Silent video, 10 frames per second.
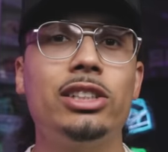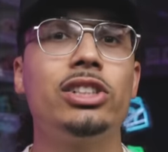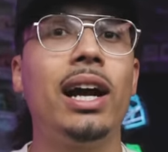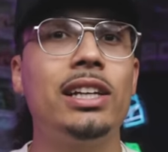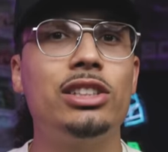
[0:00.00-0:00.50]
As
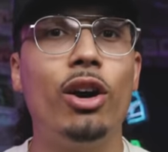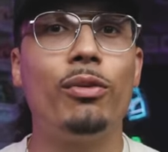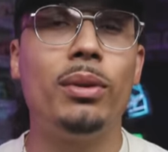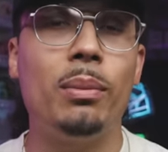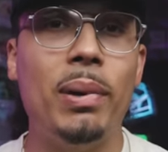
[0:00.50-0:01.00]
you guys know
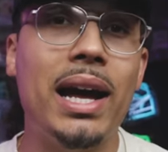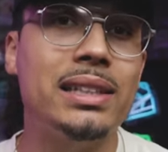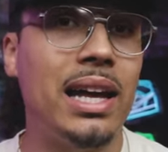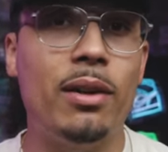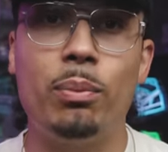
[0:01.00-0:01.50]
from the
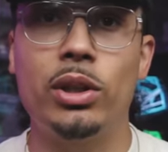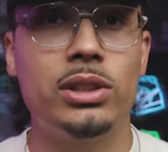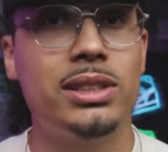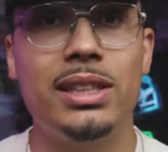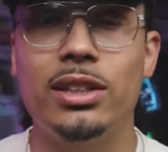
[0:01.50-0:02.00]
past, I've
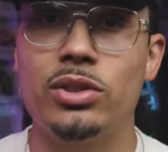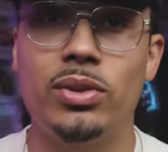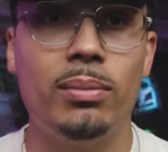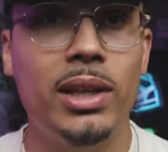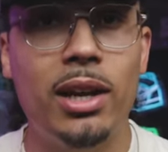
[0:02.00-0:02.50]
purchased sneakers
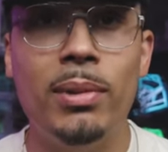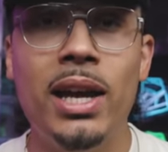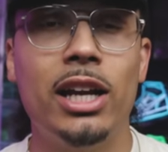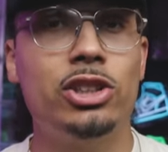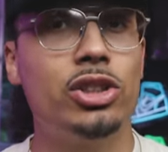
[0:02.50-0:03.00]
from them
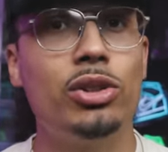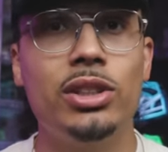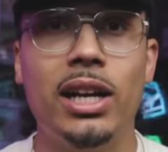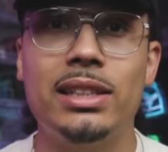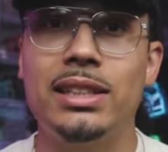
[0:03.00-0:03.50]
and shown
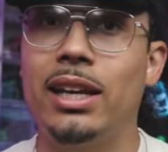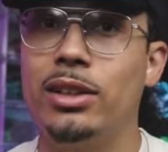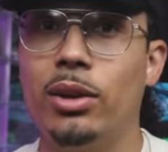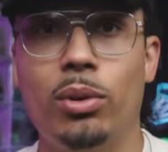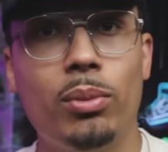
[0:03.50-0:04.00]
you guys that
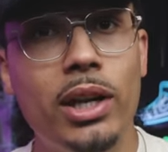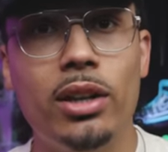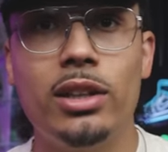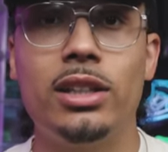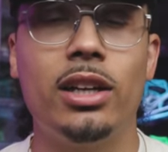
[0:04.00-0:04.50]
they were
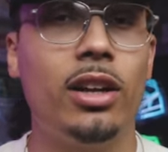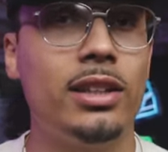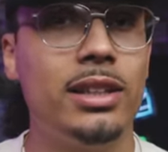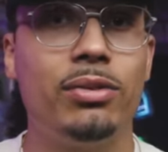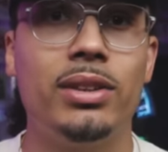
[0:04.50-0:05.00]
real and done all
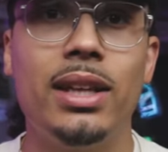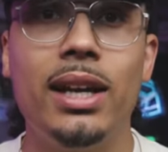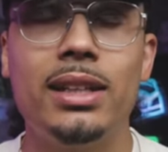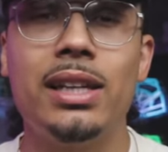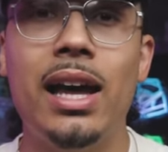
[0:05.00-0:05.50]
the different
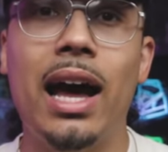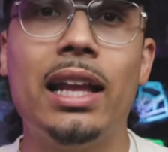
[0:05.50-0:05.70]
things.